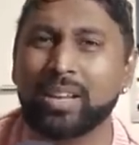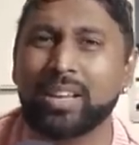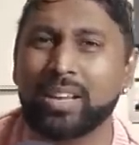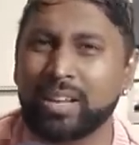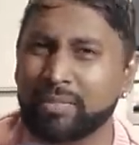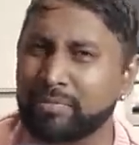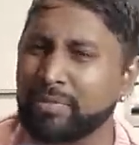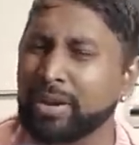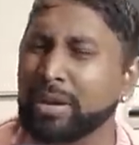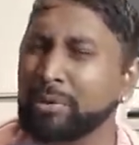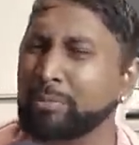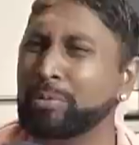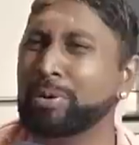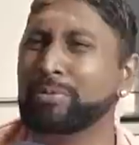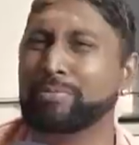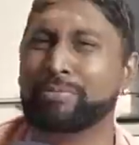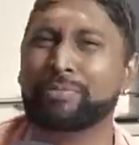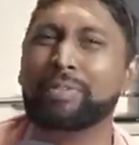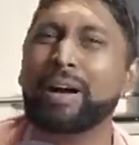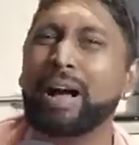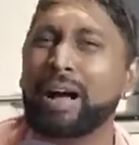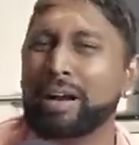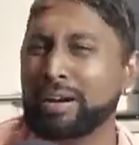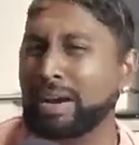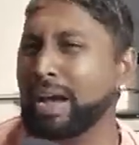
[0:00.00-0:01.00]
If anyone
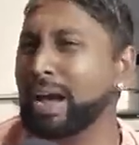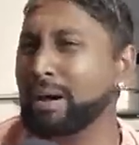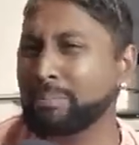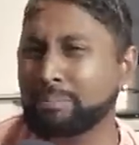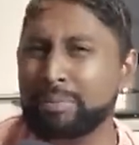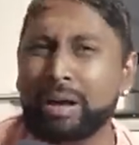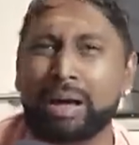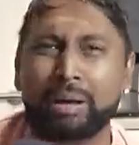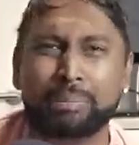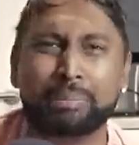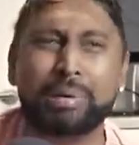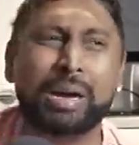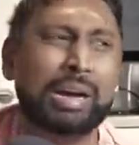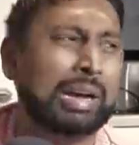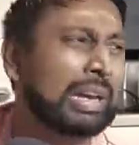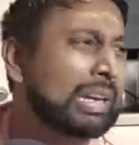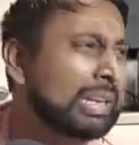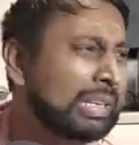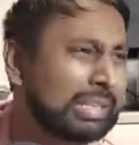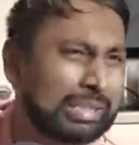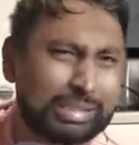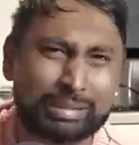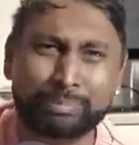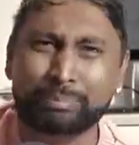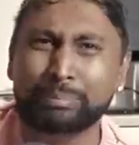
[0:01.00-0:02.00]
found out about my
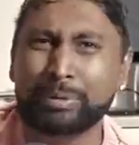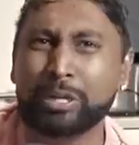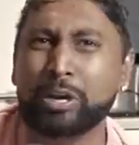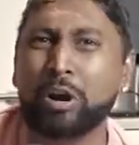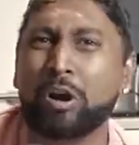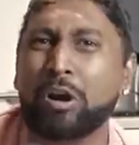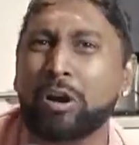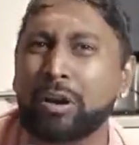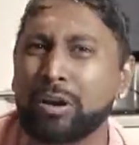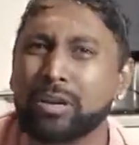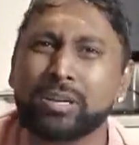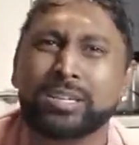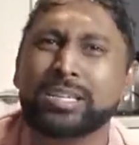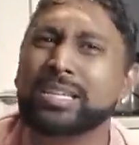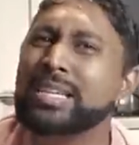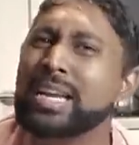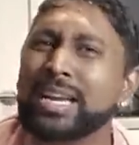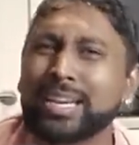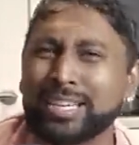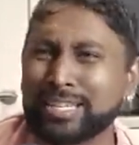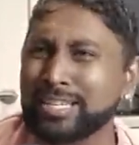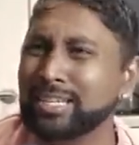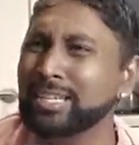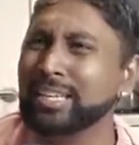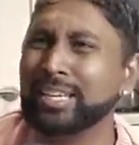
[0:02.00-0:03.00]
car
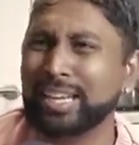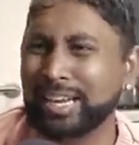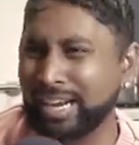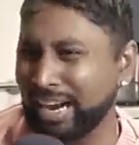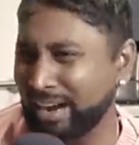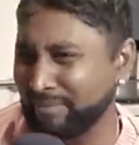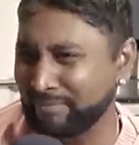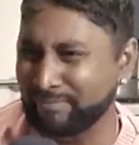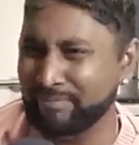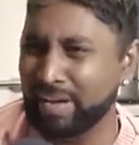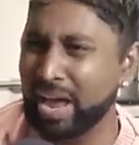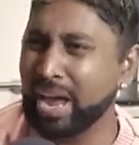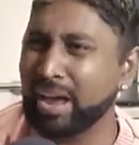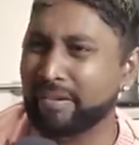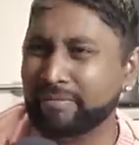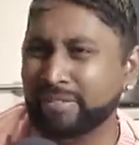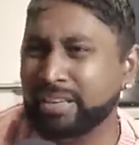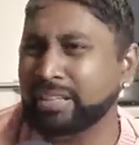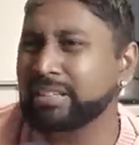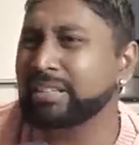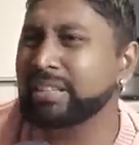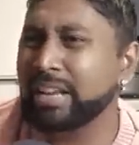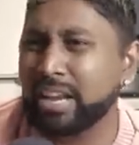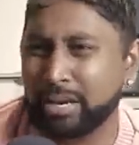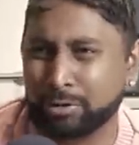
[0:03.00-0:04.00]
addiction that I'm
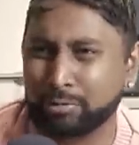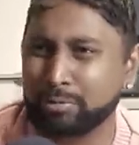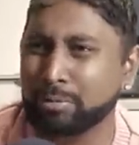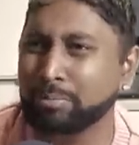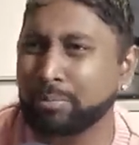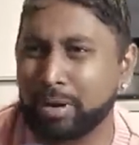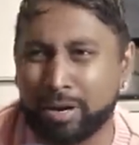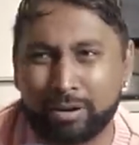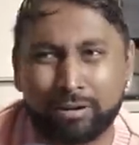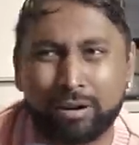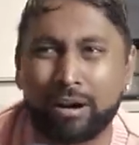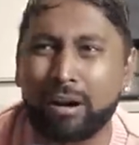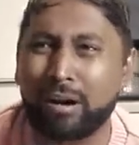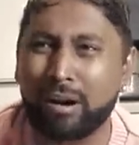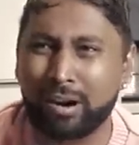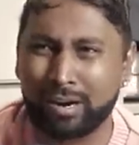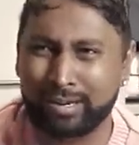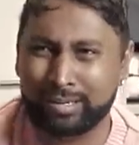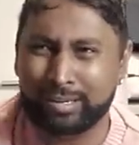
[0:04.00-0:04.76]
having sex with my car,